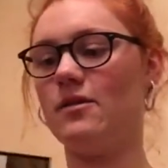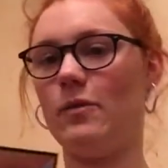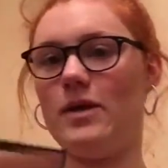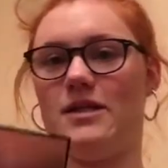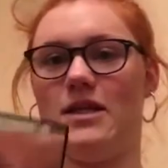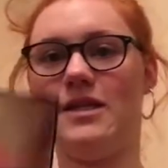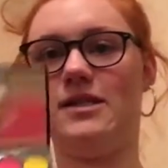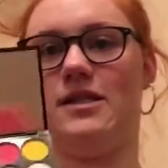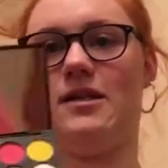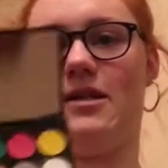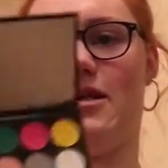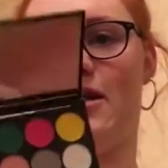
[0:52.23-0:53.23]
which is
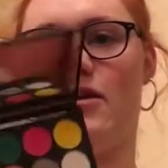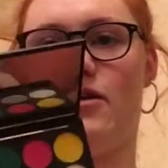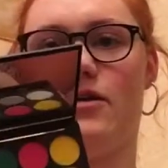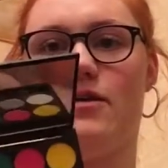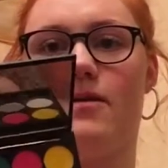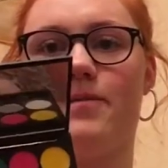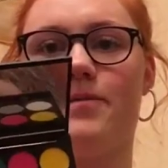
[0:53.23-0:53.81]
neon